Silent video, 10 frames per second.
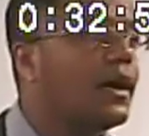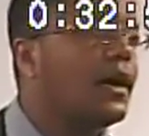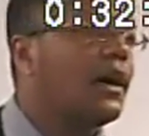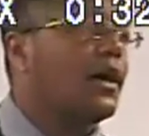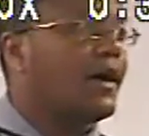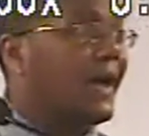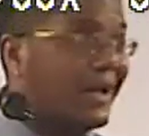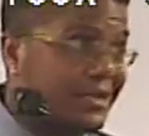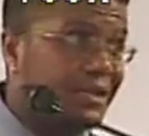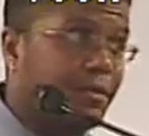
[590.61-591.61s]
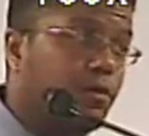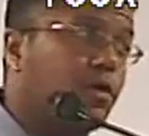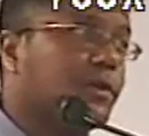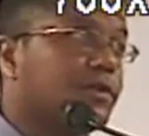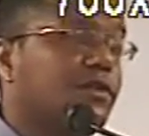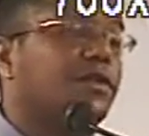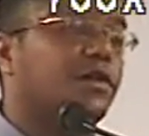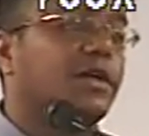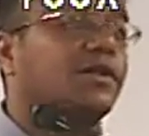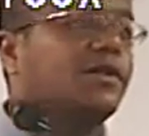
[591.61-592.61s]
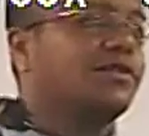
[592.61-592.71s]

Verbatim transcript: Uh, actually, the Mormons, to a degree, do